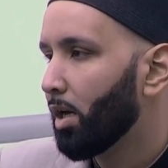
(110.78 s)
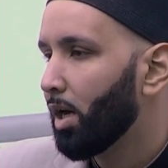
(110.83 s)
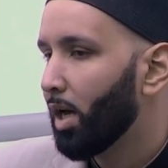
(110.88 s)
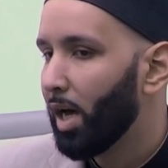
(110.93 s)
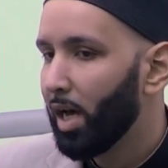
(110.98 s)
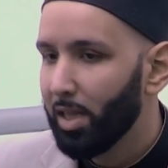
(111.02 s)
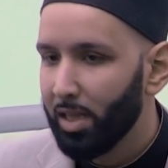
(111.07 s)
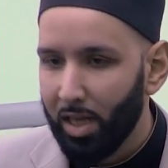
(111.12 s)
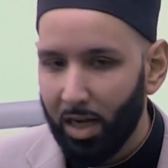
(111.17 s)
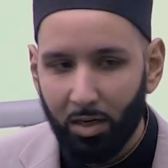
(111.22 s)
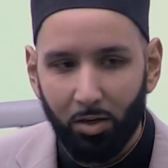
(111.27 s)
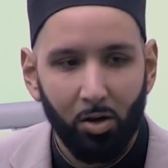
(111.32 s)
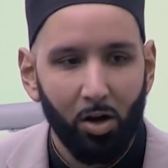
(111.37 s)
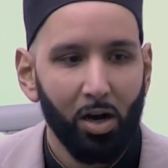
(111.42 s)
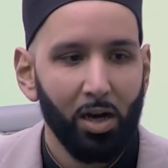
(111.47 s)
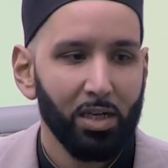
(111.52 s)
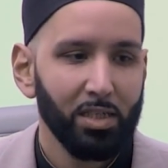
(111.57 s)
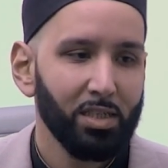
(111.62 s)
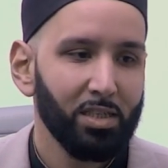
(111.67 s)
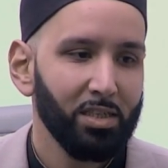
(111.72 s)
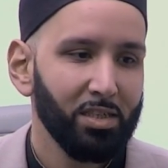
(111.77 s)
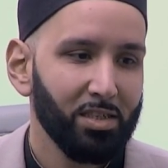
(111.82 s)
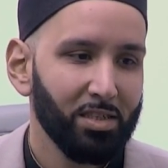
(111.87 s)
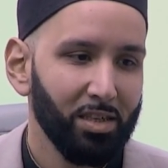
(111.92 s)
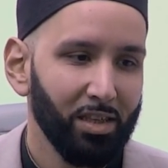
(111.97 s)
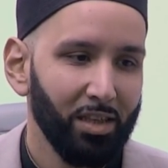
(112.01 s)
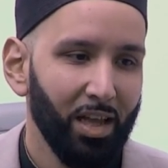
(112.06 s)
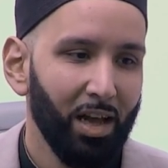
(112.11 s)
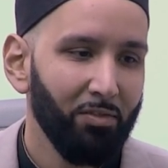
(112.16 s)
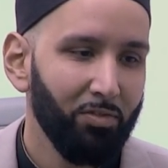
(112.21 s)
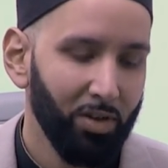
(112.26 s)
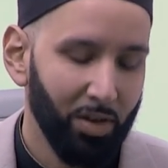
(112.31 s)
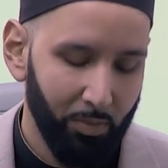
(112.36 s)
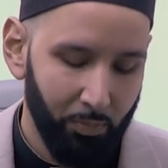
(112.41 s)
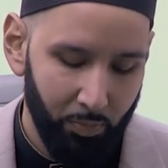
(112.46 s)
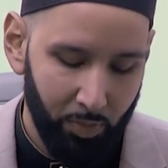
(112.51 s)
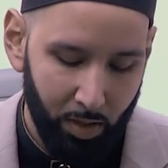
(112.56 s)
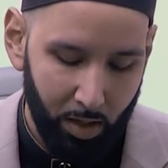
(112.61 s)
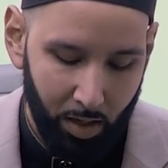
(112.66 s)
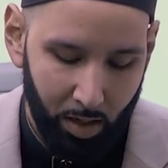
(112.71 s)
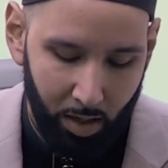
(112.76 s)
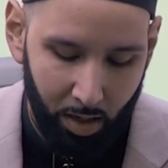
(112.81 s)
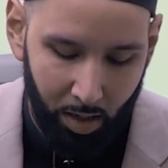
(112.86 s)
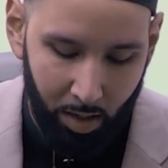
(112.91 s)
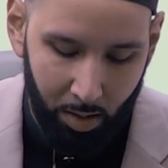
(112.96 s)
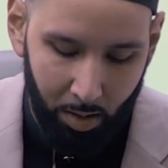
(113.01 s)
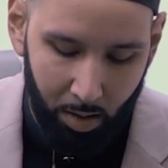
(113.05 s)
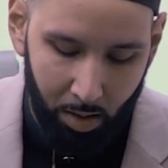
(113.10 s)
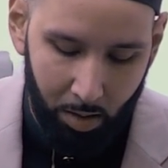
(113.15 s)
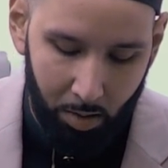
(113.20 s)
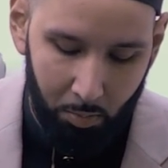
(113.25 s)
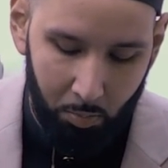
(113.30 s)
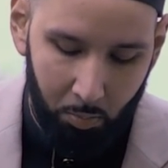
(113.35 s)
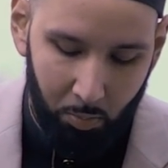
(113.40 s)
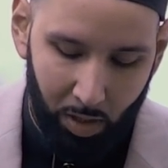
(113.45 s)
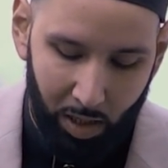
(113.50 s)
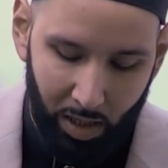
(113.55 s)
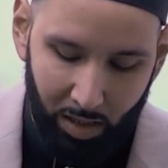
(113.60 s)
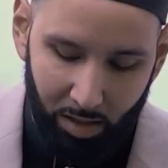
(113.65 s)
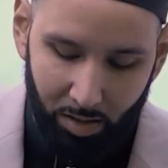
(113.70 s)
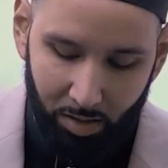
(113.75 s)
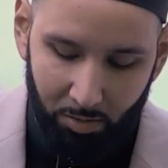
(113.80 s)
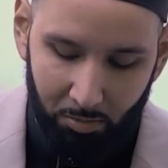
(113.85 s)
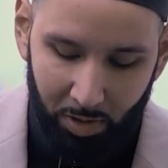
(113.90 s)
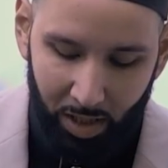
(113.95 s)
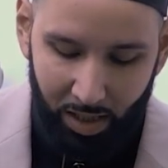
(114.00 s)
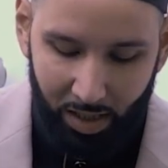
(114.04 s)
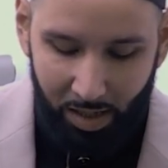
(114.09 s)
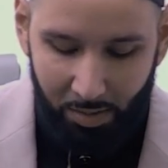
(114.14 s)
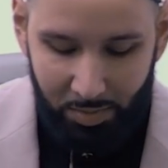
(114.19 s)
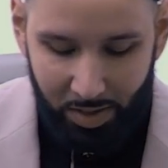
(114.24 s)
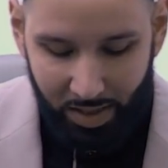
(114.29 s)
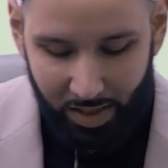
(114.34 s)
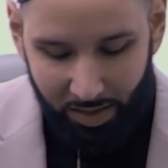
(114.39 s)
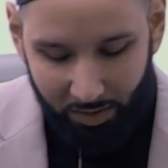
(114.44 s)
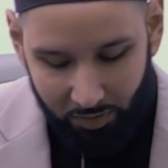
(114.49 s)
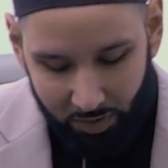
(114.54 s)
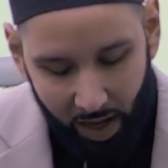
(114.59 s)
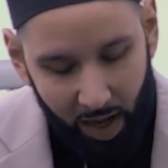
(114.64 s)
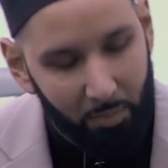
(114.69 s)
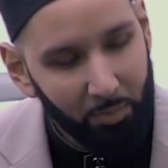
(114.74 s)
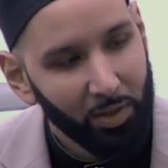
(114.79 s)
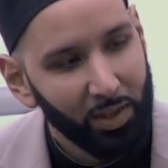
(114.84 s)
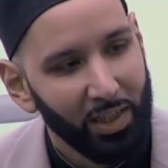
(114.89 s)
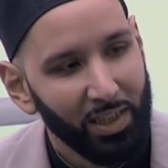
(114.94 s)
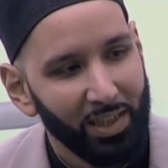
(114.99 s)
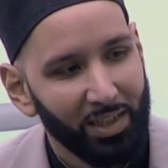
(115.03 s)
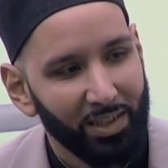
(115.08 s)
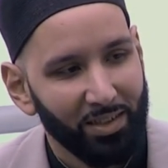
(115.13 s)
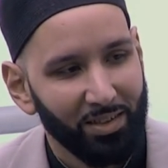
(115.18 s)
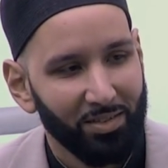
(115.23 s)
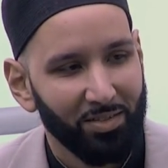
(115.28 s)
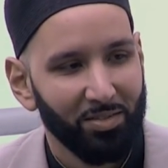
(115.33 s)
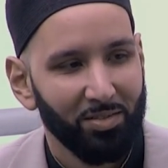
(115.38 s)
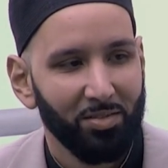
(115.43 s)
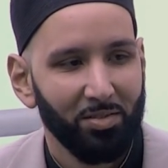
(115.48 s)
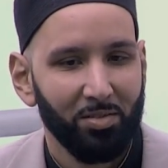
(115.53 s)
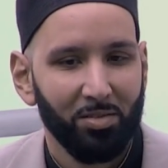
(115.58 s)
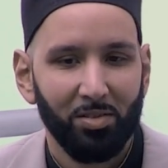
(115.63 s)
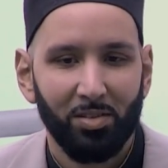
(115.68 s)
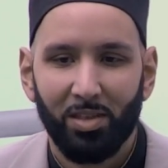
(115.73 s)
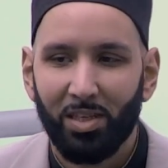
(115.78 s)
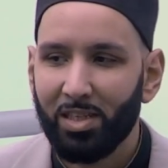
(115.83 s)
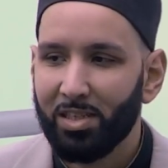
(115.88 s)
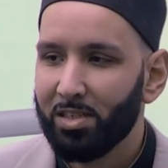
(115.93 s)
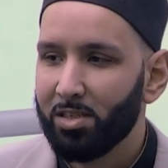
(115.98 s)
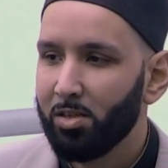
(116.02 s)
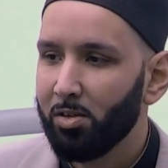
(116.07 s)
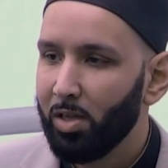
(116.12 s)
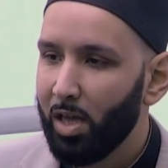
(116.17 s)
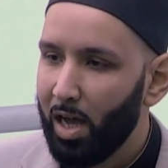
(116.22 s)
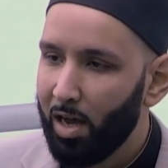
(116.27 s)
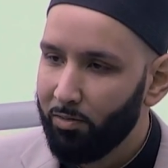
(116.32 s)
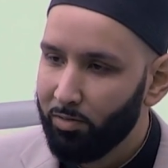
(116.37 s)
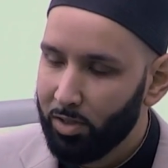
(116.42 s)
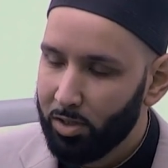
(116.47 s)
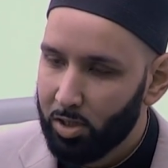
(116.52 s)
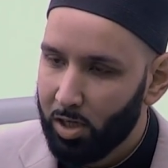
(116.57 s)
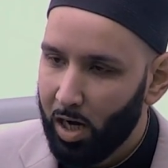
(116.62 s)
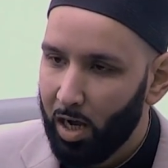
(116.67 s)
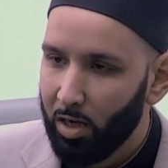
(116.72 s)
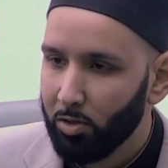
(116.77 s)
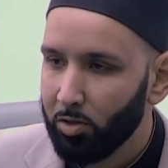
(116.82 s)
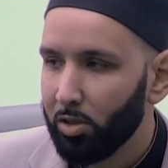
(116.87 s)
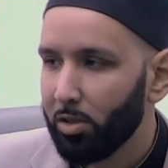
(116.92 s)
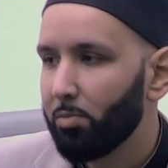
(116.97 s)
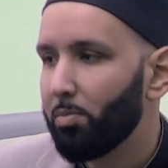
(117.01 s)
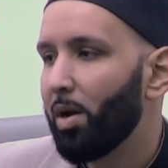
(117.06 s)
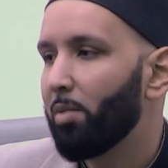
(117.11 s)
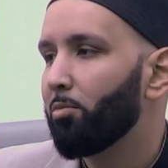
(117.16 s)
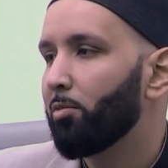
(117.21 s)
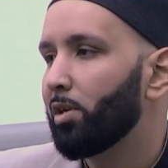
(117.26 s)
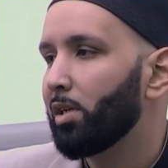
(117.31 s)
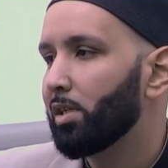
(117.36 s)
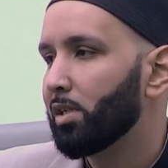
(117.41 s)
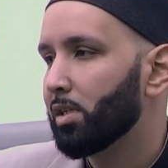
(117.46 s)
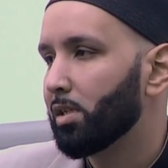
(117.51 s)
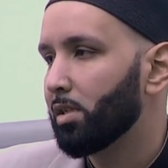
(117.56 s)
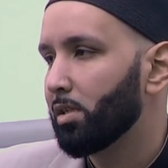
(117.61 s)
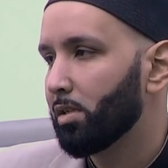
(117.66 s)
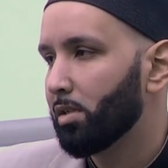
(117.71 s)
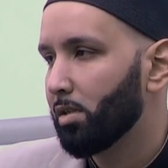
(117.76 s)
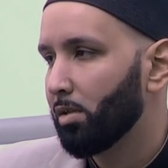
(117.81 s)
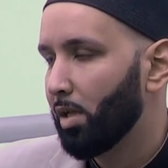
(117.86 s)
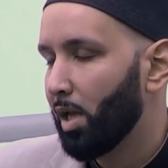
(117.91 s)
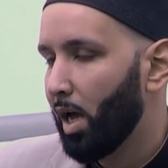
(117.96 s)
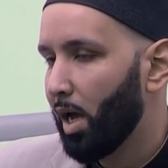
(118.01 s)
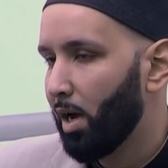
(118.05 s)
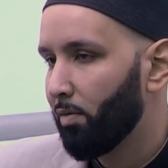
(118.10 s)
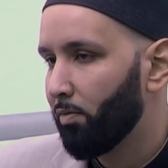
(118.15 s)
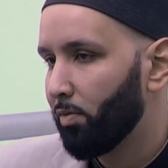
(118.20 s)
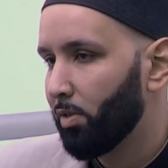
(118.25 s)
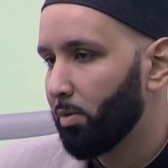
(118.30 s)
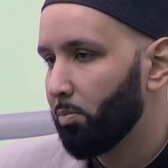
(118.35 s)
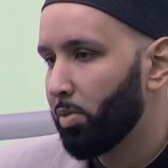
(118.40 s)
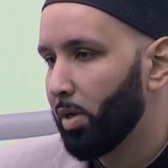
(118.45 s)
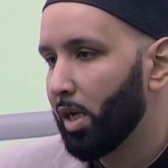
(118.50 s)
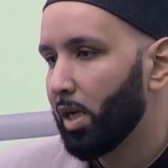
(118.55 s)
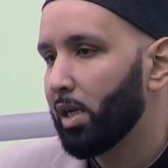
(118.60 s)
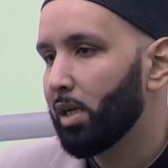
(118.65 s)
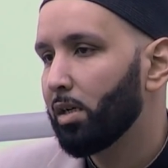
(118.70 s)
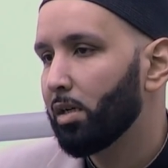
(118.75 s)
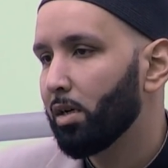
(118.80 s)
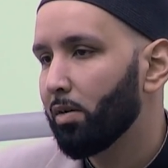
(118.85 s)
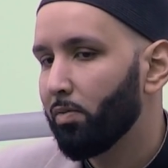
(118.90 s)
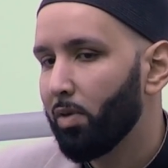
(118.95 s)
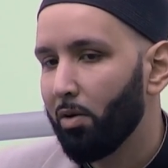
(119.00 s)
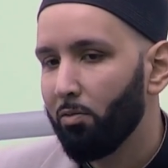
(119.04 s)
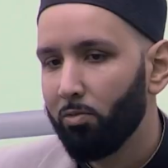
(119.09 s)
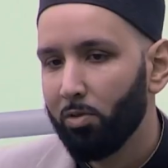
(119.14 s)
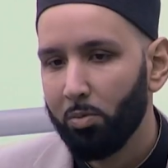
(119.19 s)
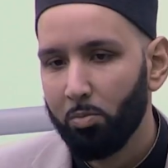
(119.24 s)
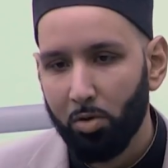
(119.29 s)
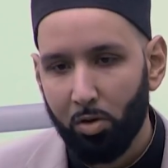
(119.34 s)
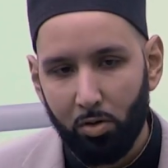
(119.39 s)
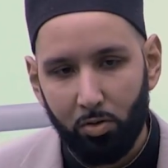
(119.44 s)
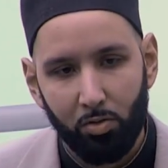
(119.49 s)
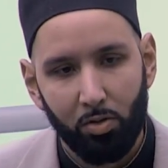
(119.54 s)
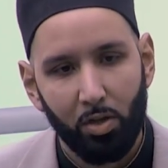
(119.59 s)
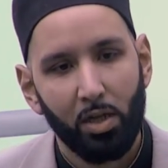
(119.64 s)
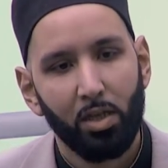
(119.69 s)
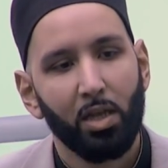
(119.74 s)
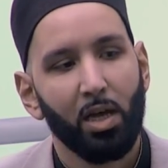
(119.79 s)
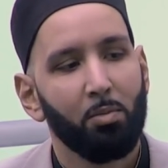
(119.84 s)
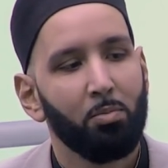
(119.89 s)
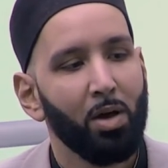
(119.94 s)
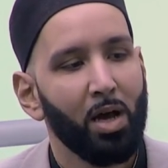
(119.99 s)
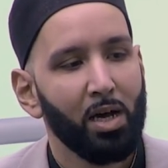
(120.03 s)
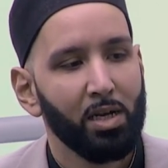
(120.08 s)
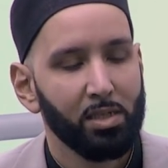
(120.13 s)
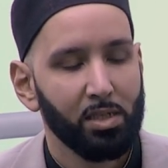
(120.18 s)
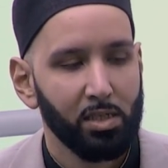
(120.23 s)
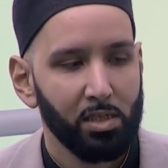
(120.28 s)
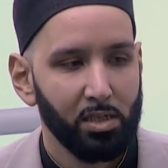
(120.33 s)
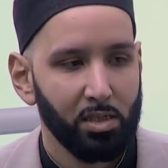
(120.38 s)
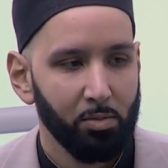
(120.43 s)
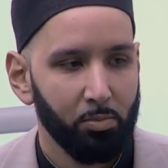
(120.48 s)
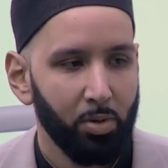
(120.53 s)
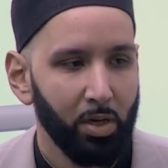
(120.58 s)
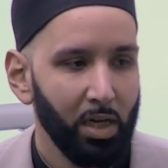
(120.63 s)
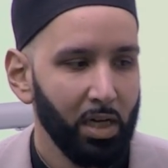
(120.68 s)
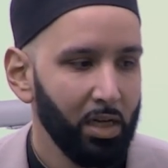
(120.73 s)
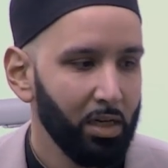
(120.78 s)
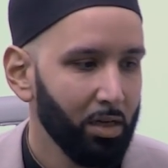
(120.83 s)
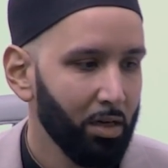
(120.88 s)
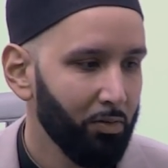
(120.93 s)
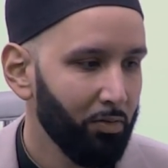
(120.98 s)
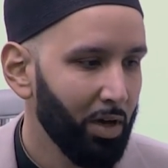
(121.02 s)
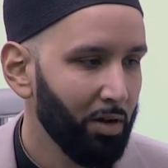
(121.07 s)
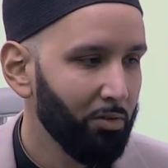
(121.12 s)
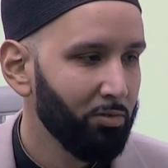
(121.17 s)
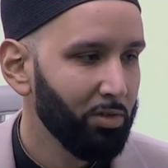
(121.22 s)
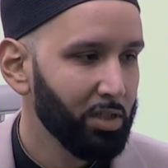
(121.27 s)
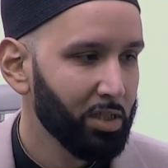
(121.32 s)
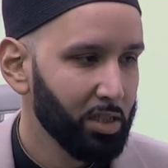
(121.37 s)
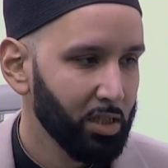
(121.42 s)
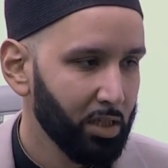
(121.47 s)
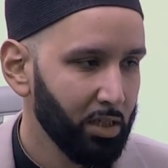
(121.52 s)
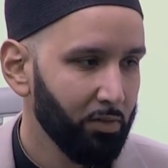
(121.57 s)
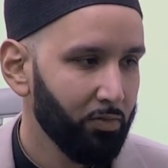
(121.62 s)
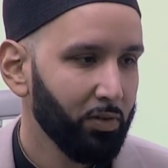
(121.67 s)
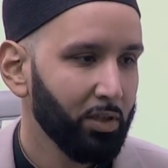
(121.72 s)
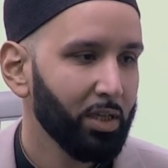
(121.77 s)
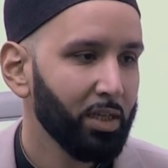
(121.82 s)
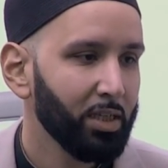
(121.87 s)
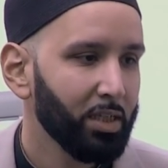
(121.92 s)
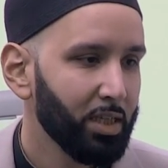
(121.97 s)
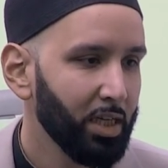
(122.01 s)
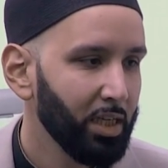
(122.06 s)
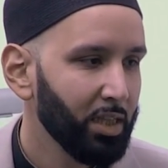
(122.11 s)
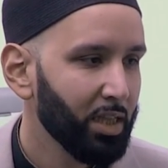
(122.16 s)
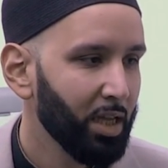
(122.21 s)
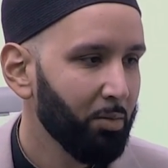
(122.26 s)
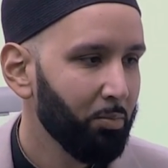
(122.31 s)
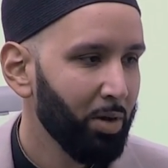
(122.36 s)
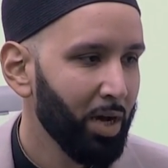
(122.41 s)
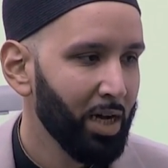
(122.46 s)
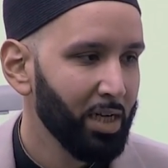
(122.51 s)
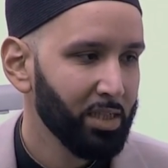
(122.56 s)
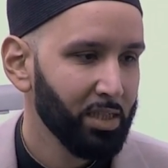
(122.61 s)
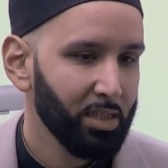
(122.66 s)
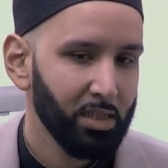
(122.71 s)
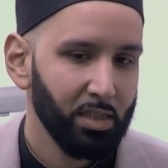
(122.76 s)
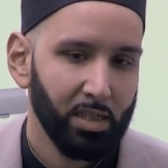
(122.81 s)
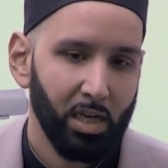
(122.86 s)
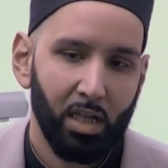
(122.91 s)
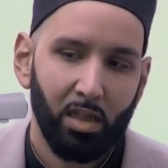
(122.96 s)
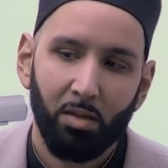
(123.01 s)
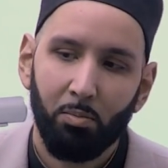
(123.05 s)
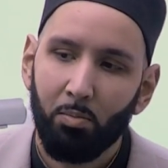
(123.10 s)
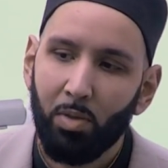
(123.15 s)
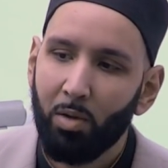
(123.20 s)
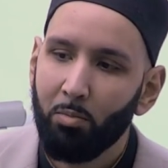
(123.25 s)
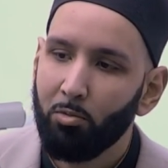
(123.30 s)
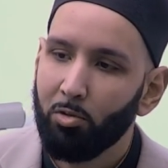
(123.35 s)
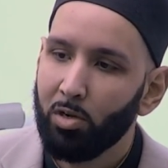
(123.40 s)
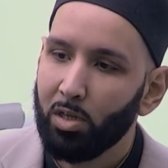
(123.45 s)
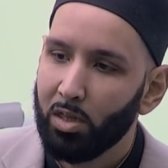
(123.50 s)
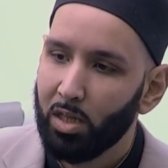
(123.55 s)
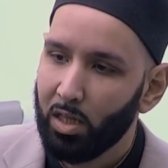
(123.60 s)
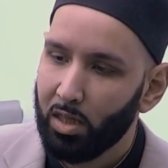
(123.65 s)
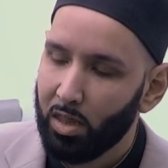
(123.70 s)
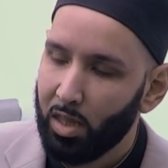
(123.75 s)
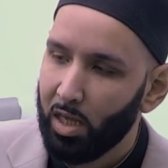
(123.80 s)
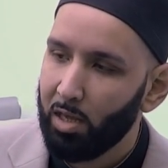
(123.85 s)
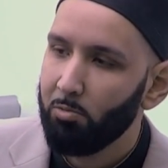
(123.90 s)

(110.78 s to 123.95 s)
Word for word: and that caused us to love him. But when it comes to the family, they still have the childhood memories, they still have the pain of every birthday that passes, the pain of every significant date that passes, and the memory that they